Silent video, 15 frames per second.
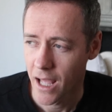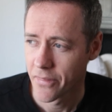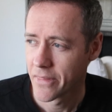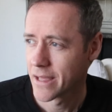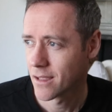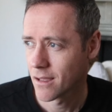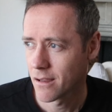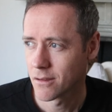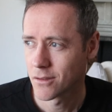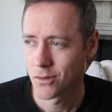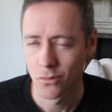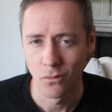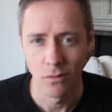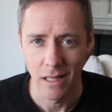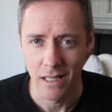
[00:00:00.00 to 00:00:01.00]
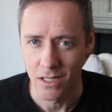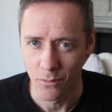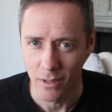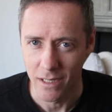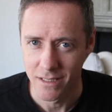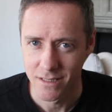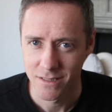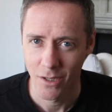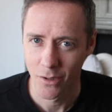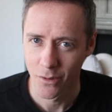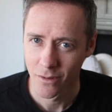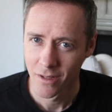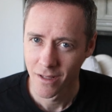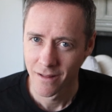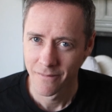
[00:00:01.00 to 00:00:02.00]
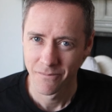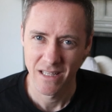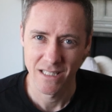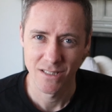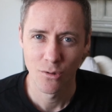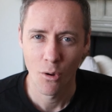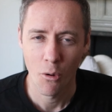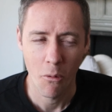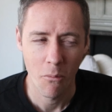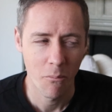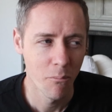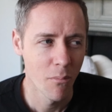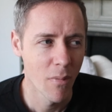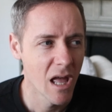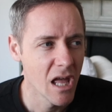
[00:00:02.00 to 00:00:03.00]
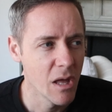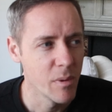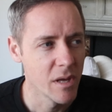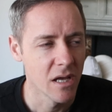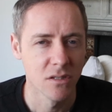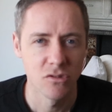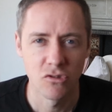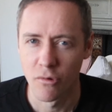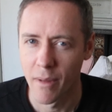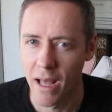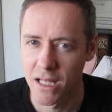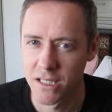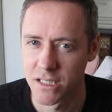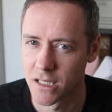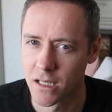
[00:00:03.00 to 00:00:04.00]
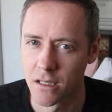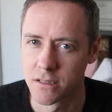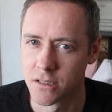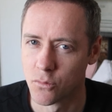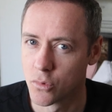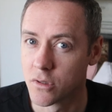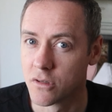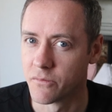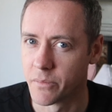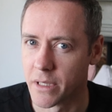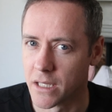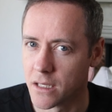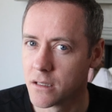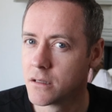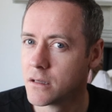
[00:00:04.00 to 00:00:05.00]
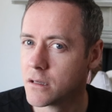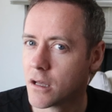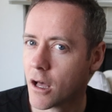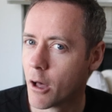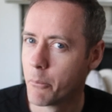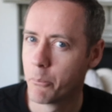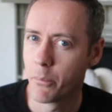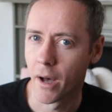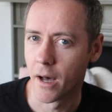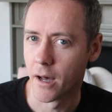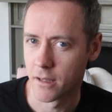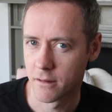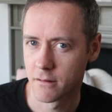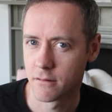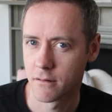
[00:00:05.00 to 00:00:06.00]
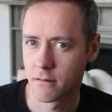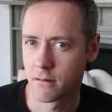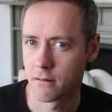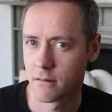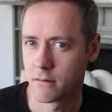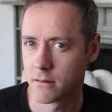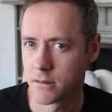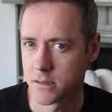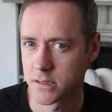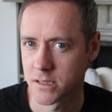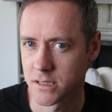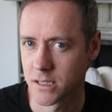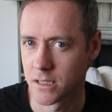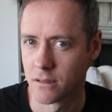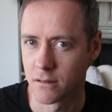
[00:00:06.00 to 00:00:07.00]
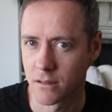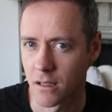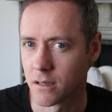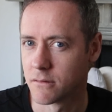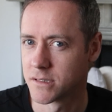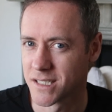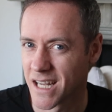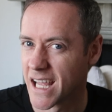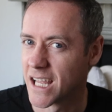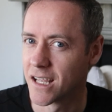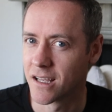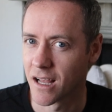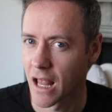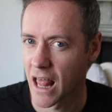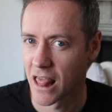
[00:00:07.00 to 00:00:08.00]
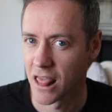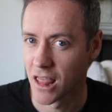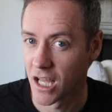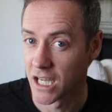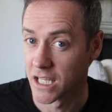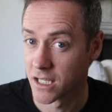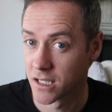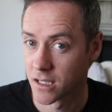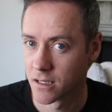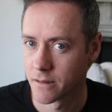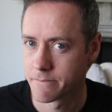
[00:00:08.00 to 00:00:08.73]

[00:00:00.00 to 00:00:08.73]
they're kind of cool anyway. So it's not maybe as dramatic as it would have been, but still kind of snake-like.